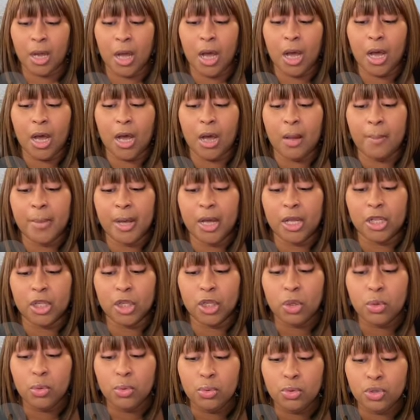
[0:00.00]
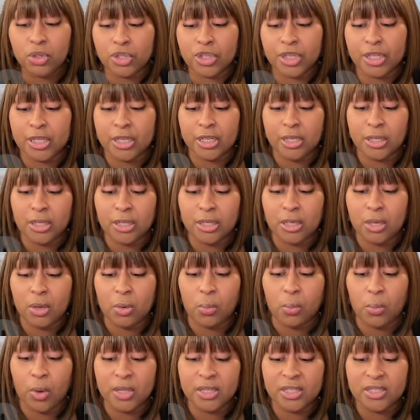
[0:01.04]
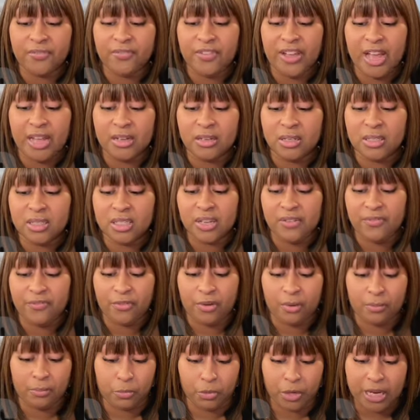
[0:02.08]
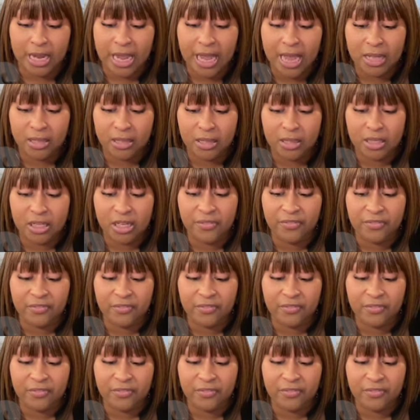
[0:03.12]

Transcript: Illusion, what's fantasy from reality,